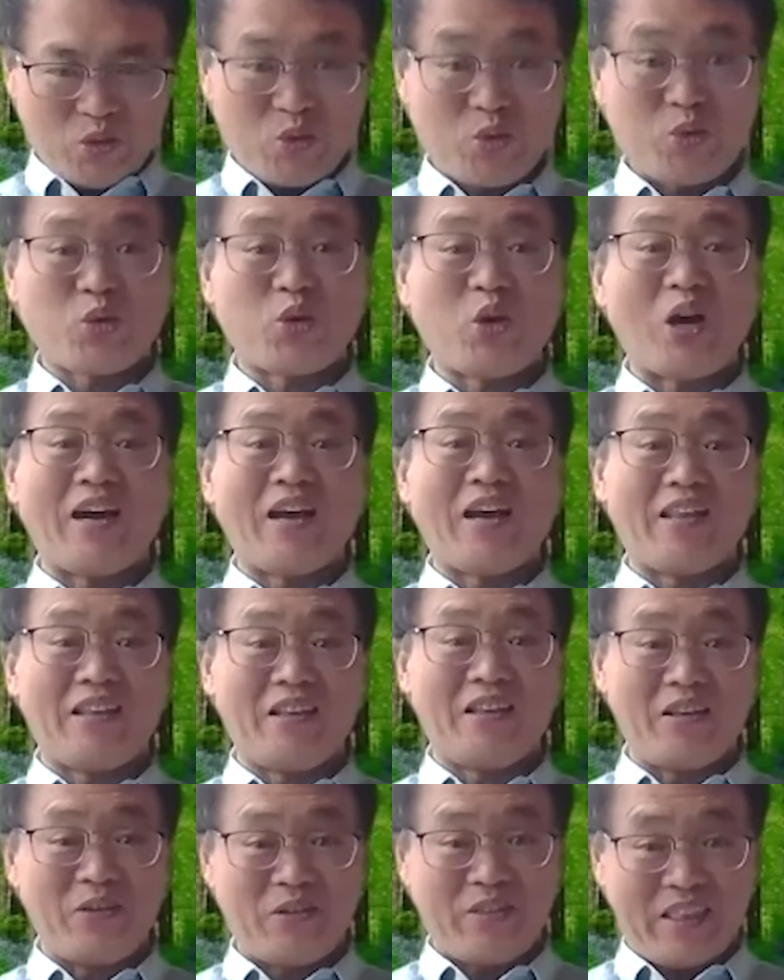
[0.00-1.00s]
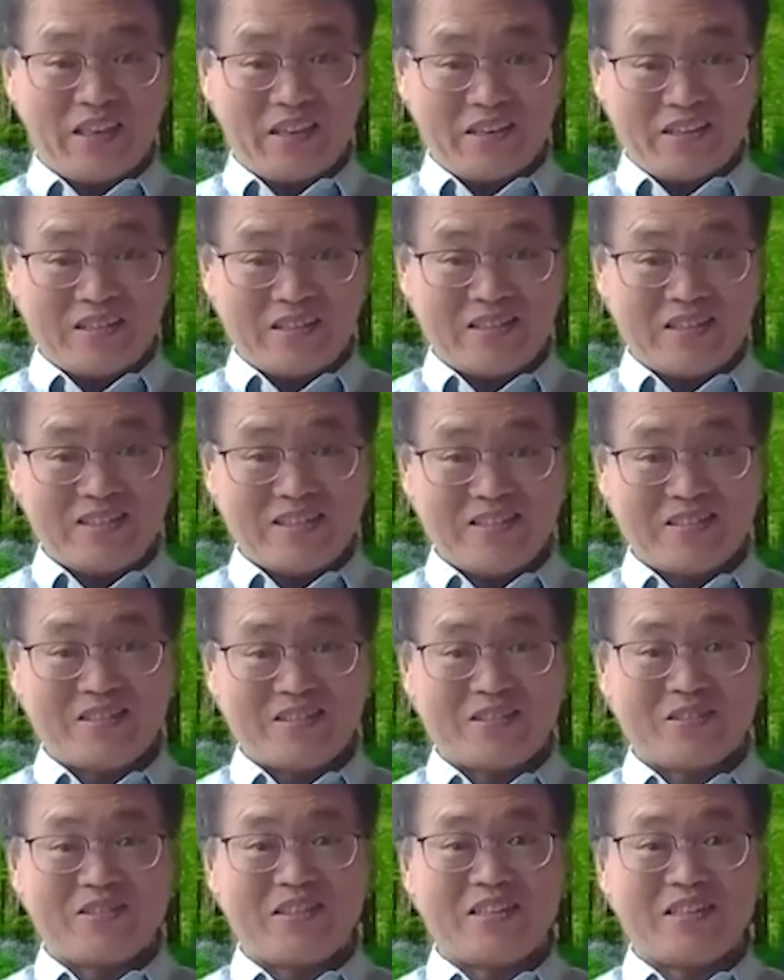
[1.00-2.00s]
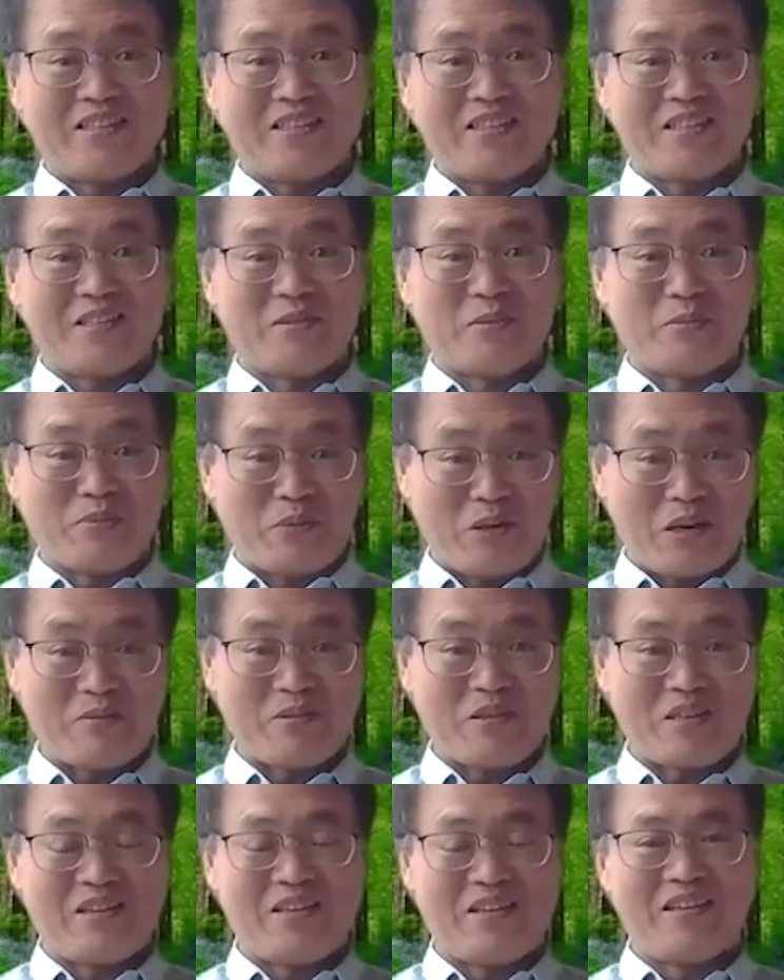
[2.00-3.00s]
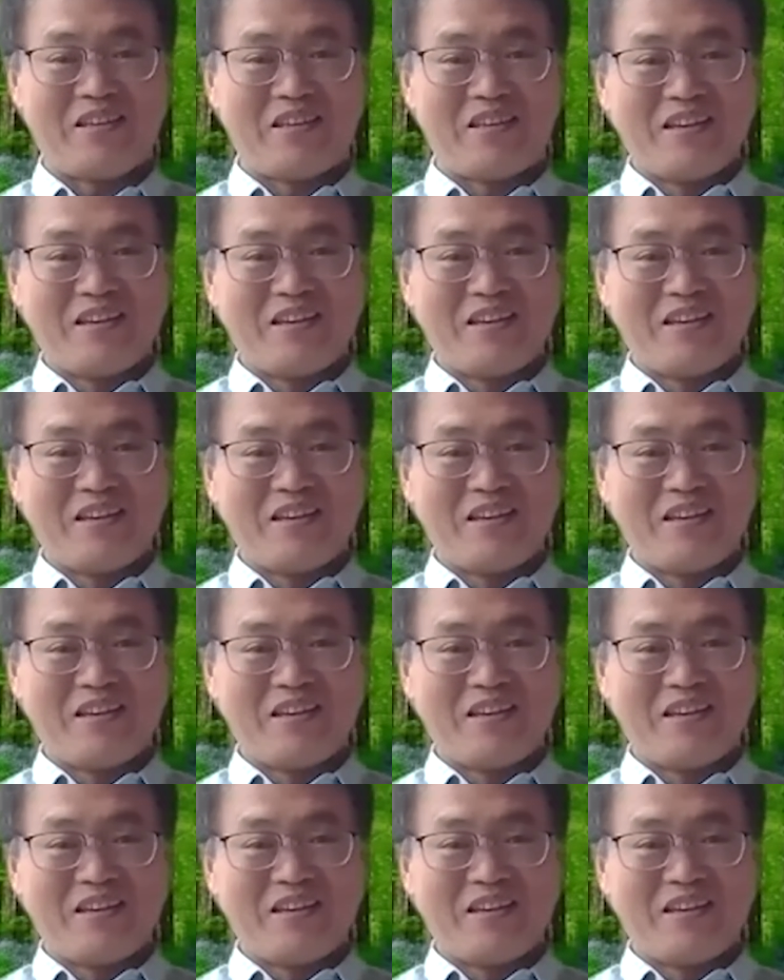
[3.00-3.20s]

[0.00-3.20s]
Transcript: try the new things. This is probably